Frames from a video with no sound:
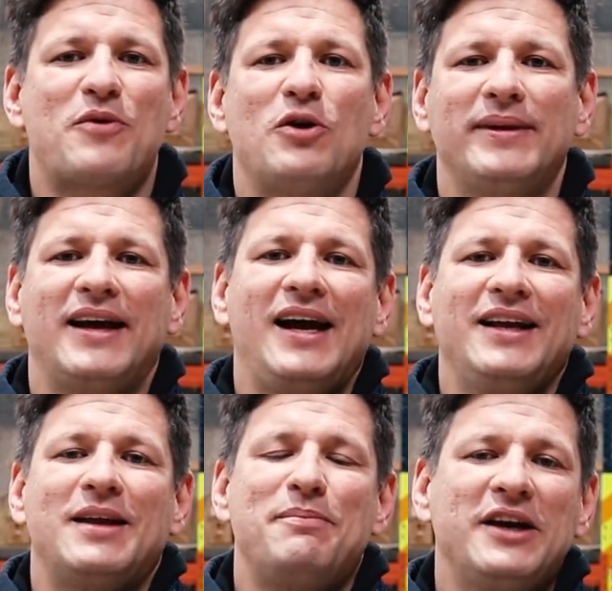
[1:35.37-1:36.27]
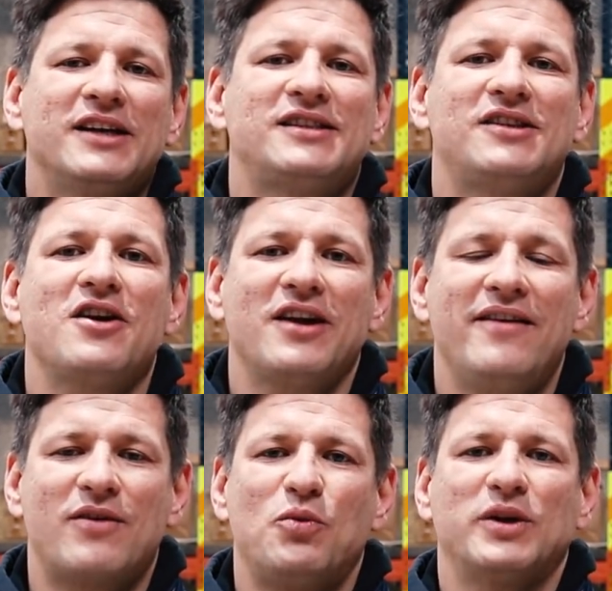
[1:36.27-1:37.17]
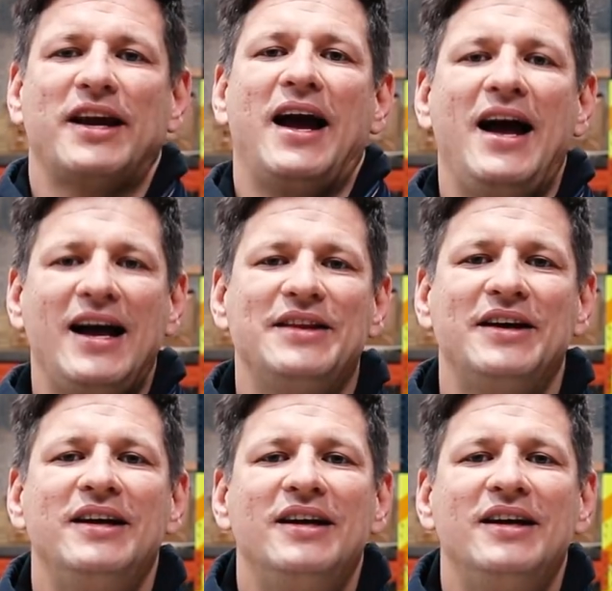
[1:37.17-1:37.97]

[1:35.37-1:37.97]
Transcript: probably had the biggest stock ever what I had.